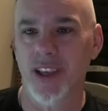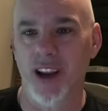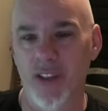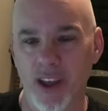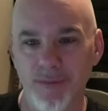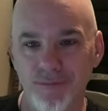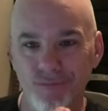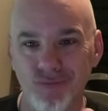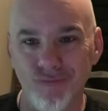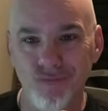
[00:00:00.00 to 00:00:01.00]
You know
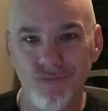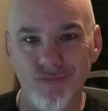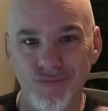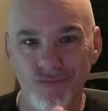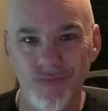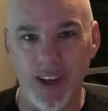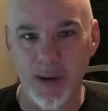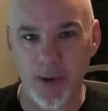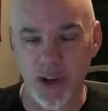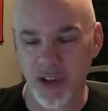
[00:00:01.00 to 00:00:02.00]
the
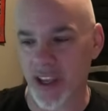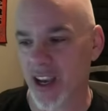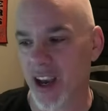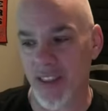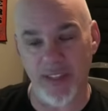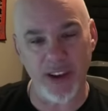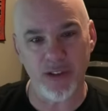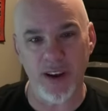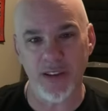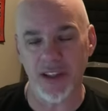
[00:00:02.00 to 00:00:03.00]
commercial they got, I think
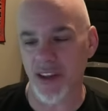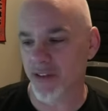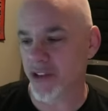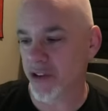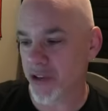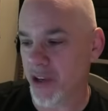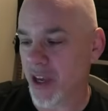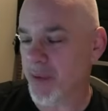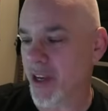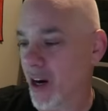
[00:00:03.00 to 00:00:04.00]
drives itself too. So you got to be